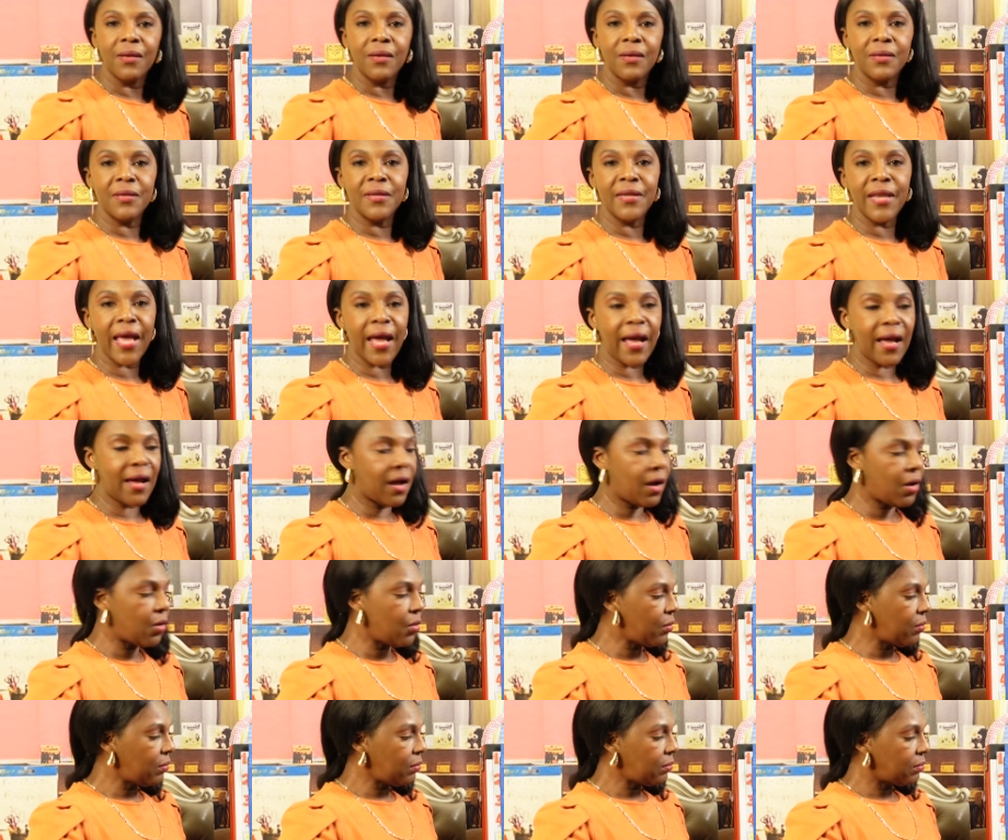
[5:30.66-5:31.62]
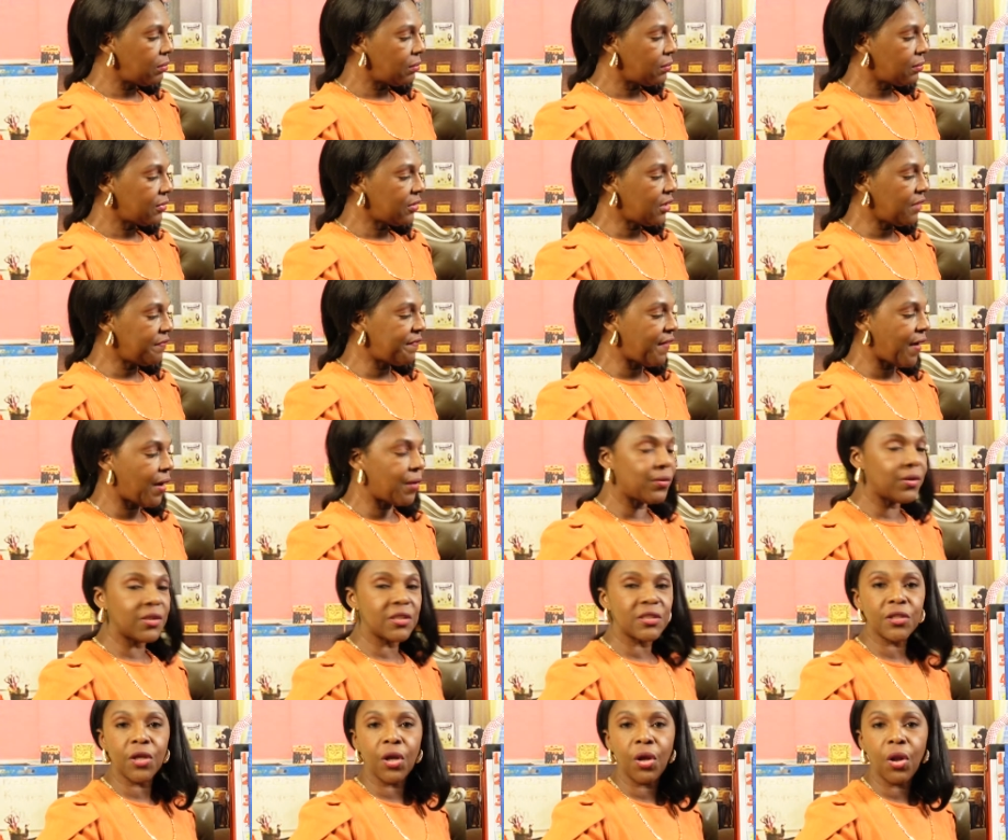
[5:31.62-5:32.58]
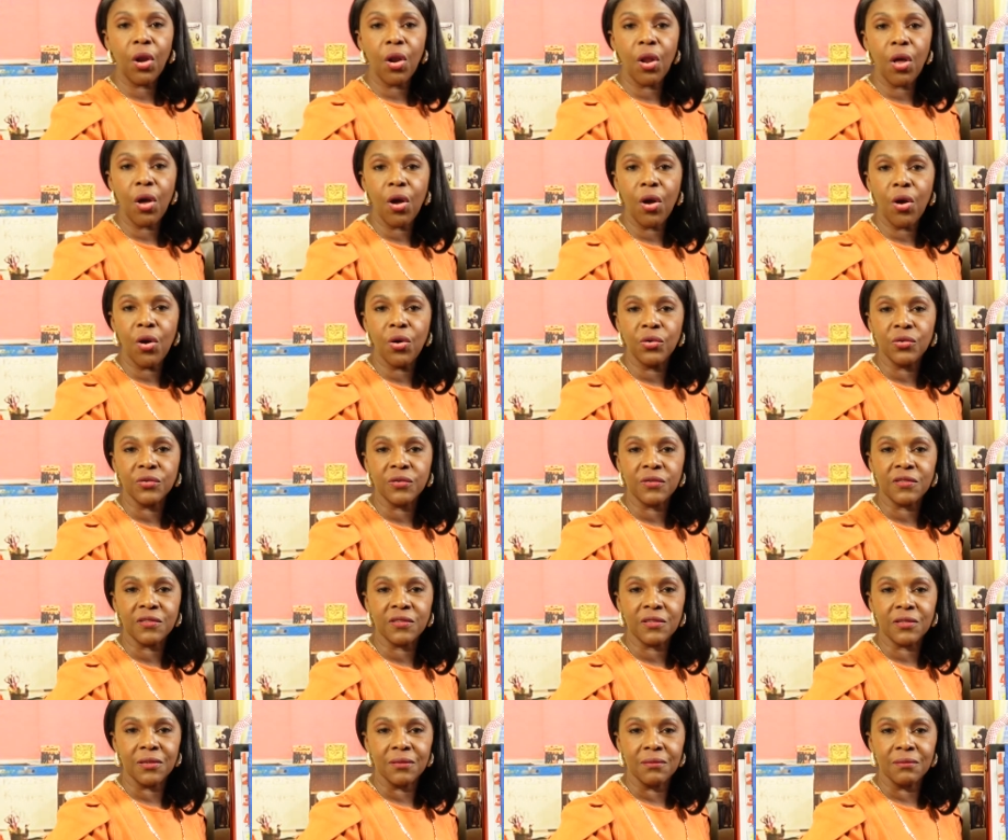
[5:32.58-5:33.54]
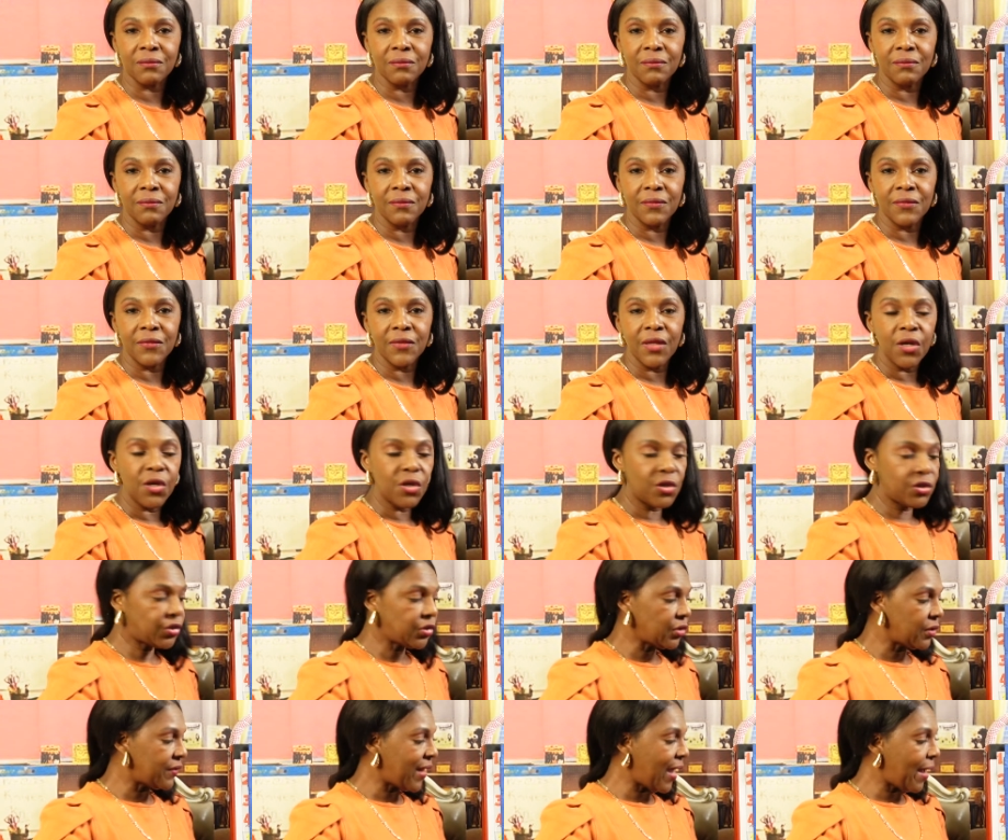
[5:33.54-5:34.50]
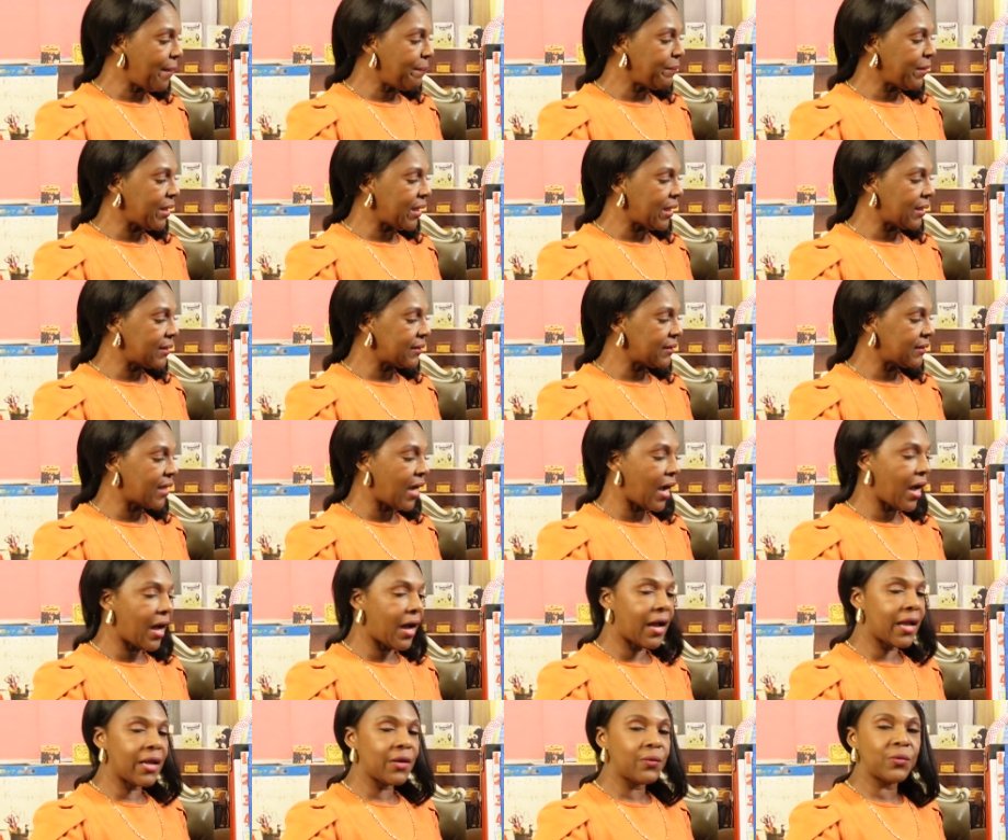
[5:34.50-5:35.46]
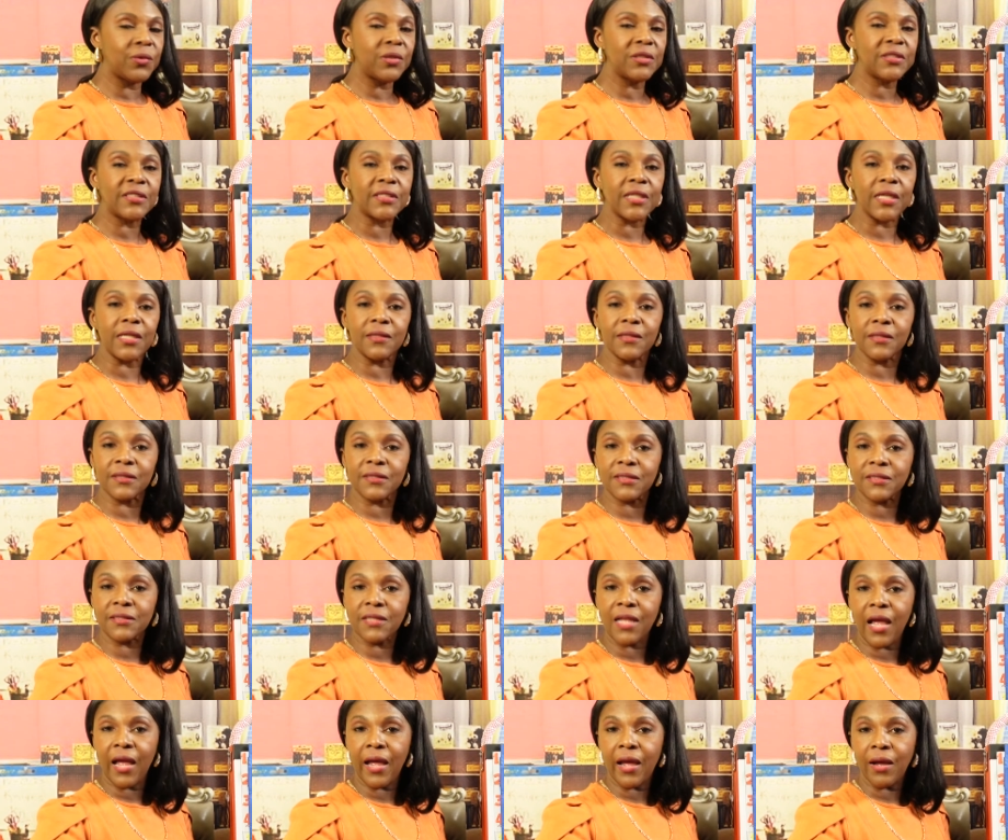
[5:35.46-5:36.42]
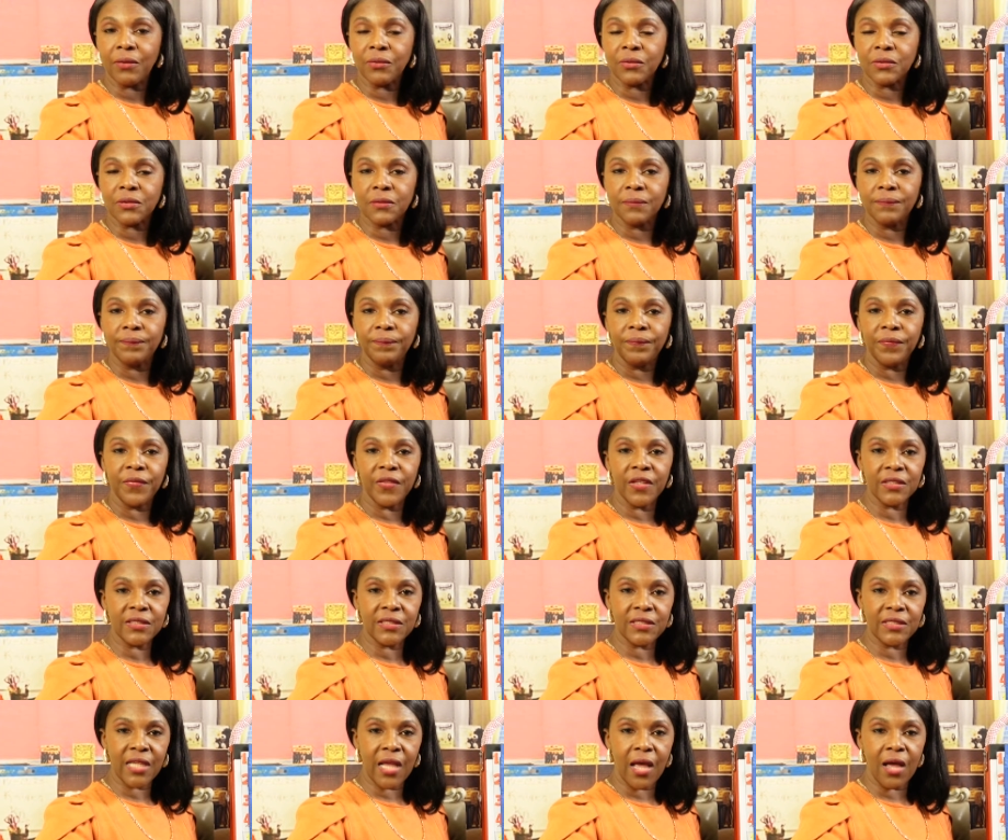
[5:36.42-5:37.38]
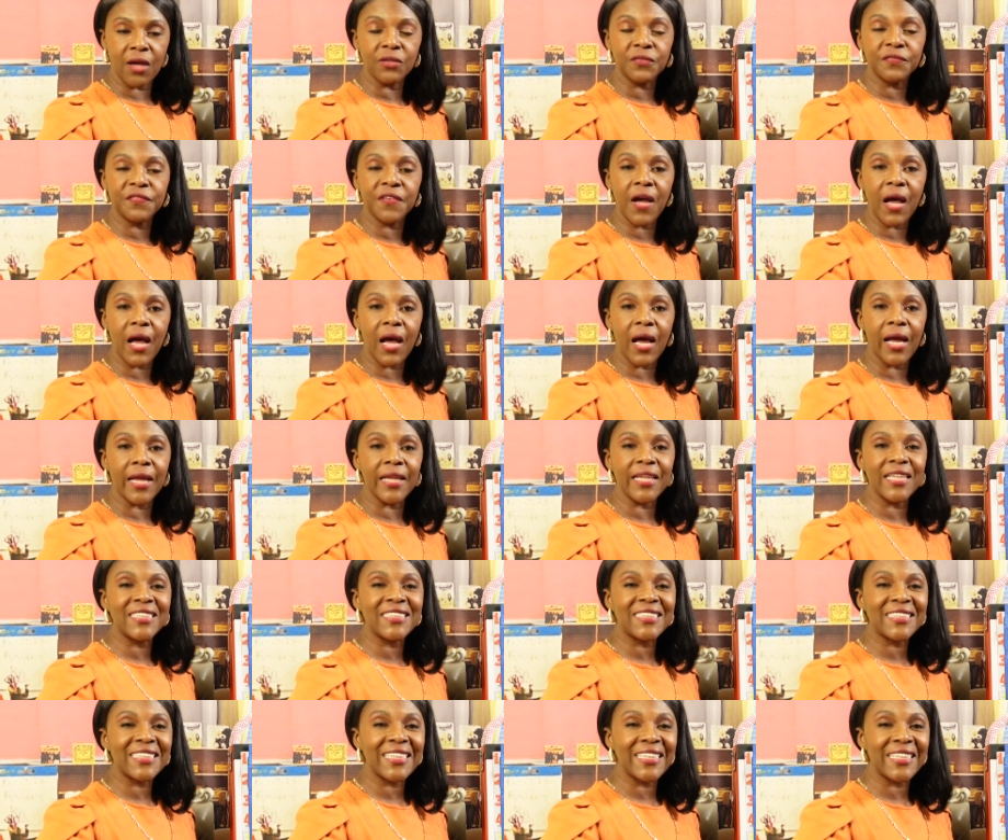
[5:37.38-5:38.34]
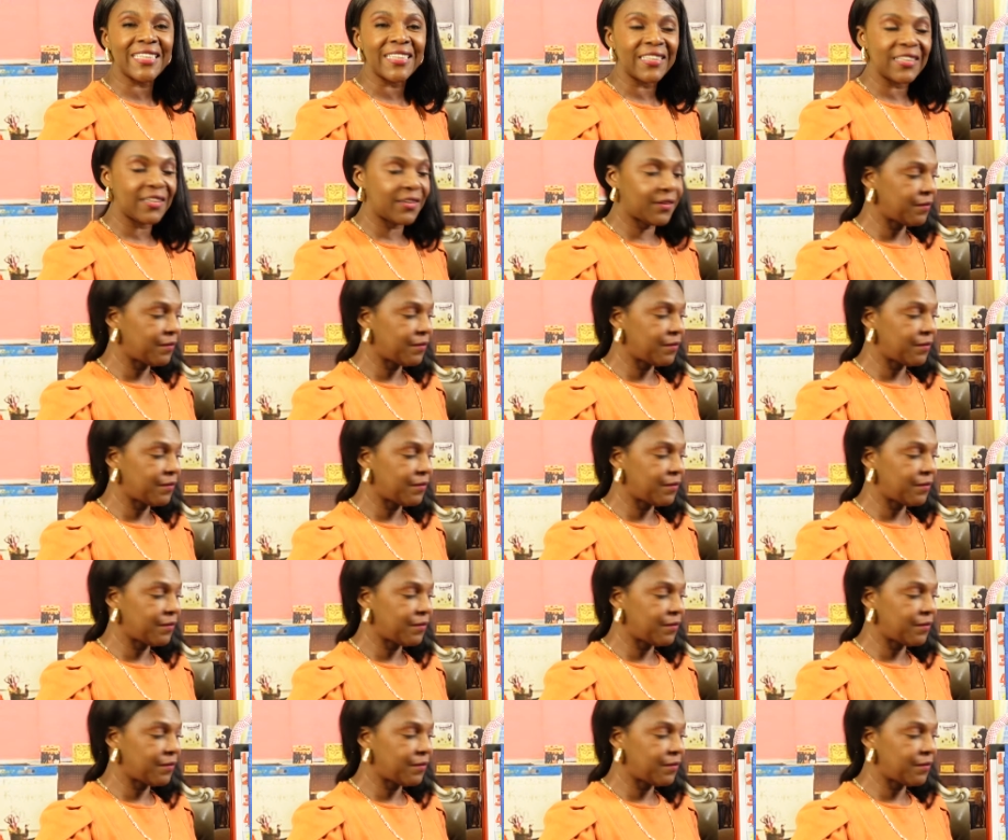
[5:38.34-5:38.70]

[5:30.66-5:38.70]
Now, the vowel is closed. So that means the I will say the sound. The sound for I is I.